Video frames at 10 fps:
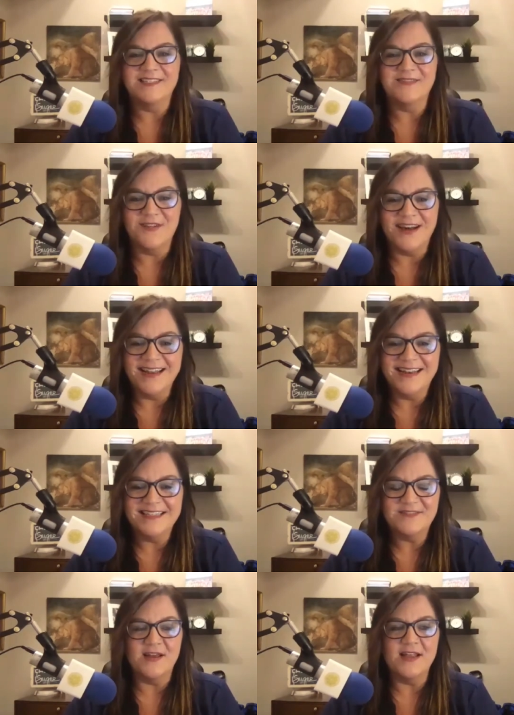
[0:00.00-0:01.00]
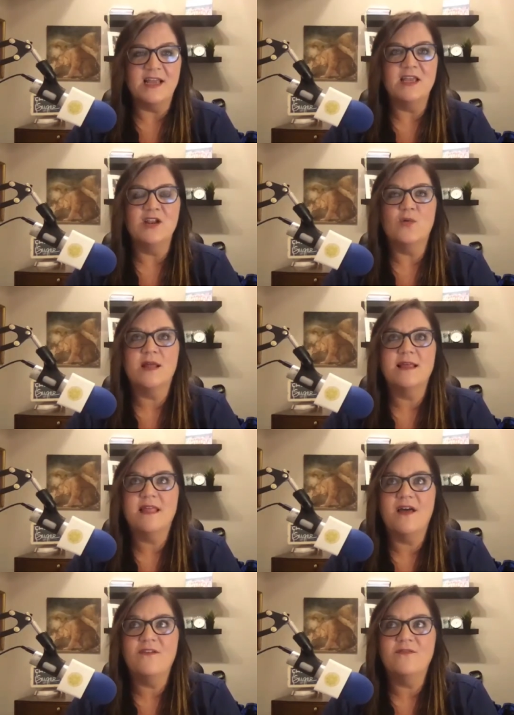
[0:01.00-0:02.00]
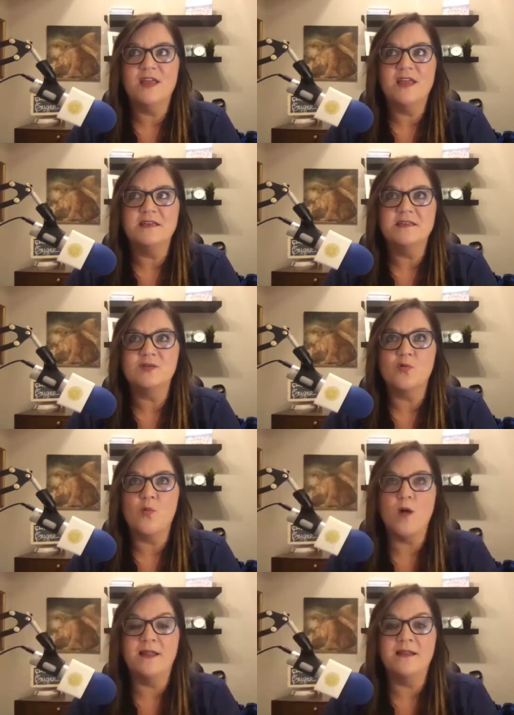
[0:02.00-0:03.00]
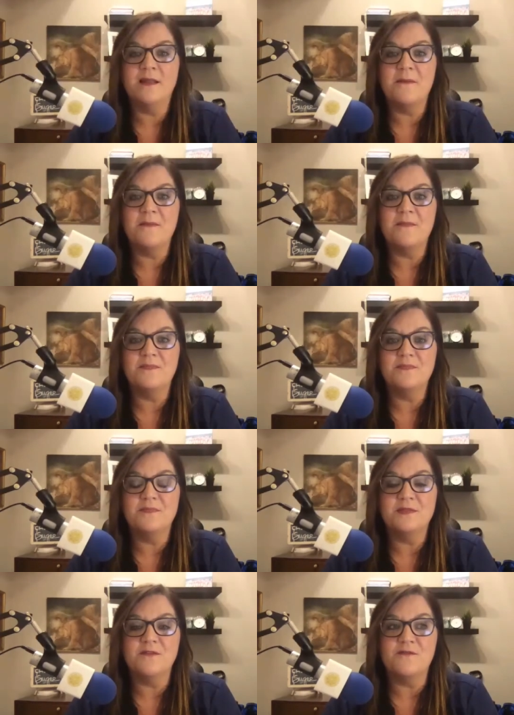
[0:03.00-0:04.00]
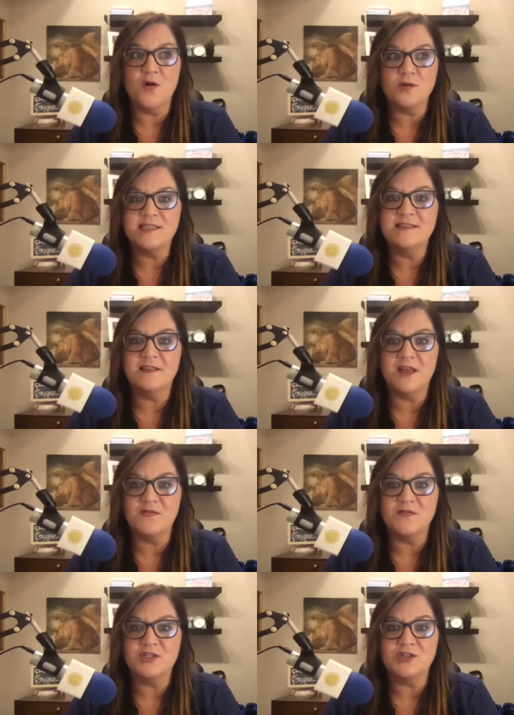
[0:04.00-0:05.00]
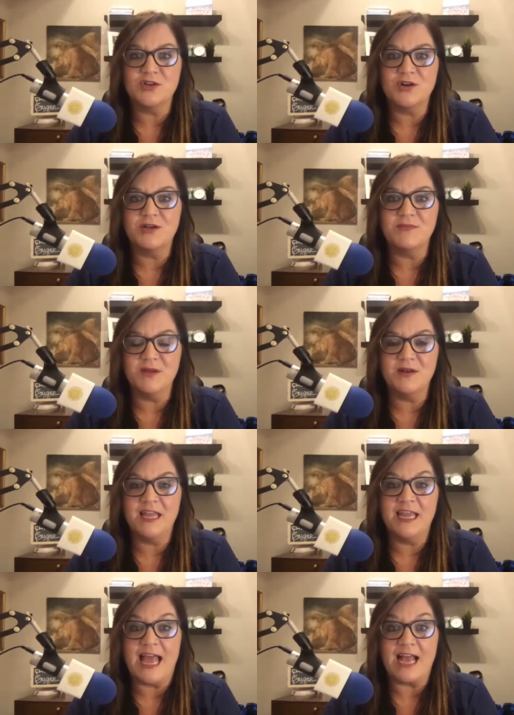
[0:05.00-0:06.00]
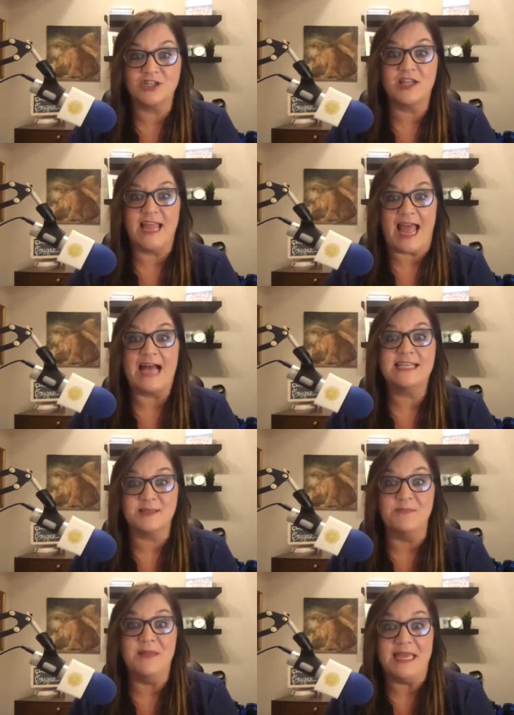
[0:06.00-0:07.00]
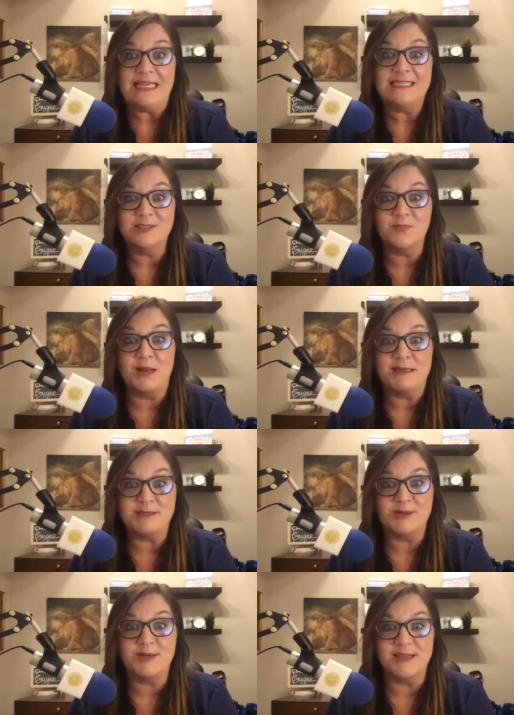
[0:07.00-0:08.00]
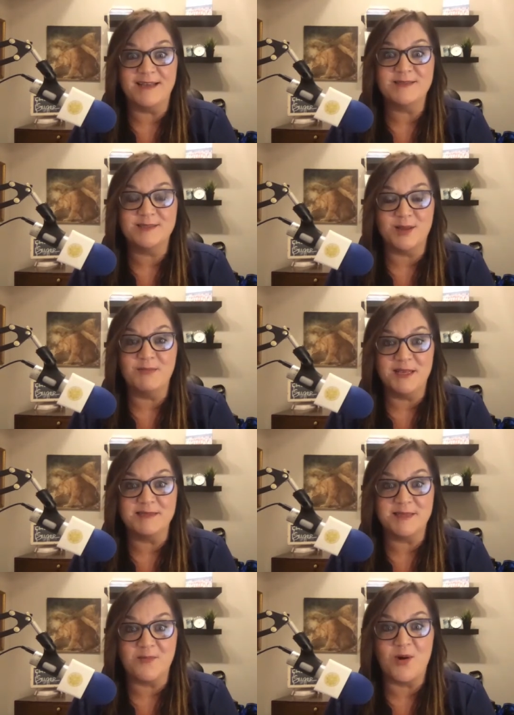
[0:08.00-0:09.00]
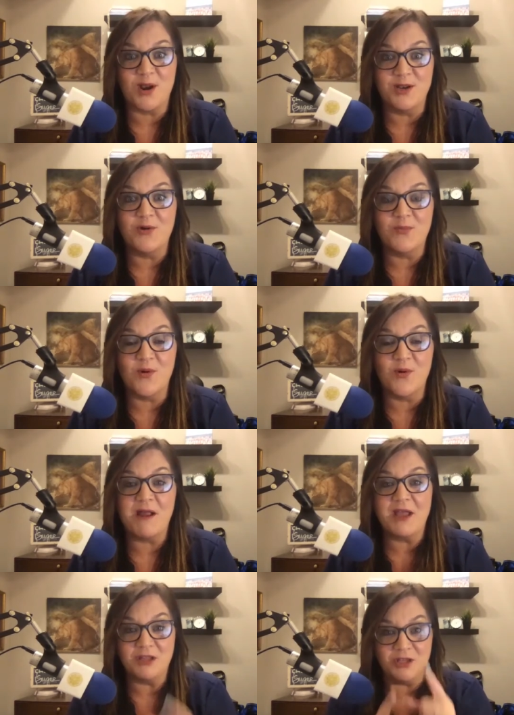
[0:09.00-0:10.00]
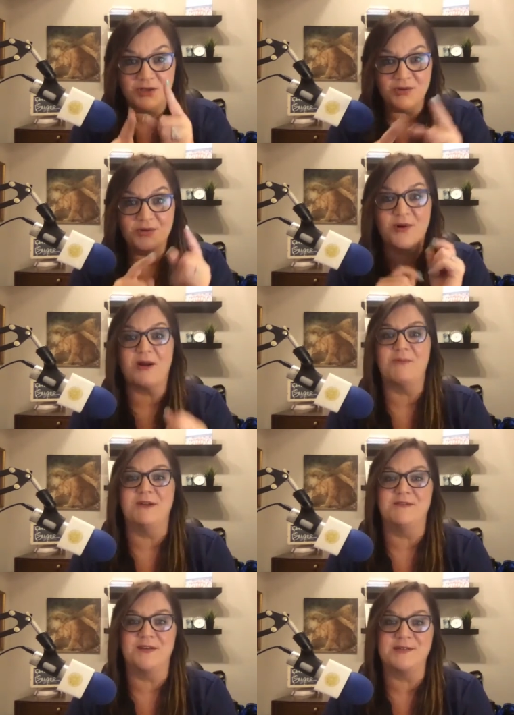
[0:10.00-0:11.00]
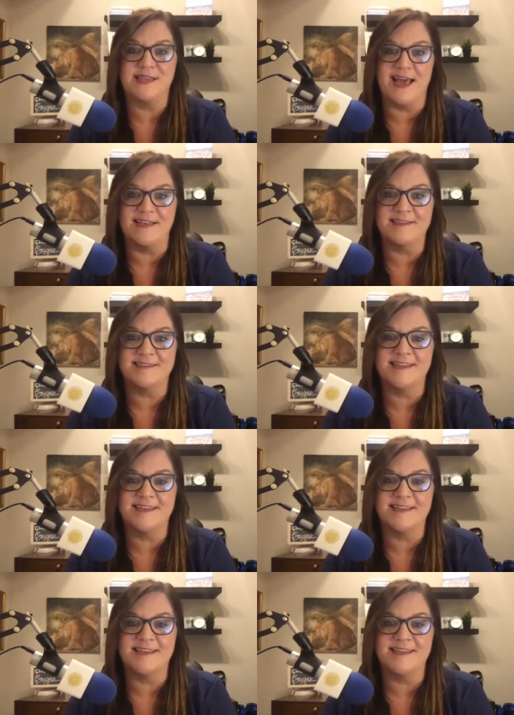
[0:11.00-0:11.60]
fun. It's fun. You know what I love is when the folks in the Love to Sugar community actually ask me to bring certain guests on because they want to know more. And you are one of those guests.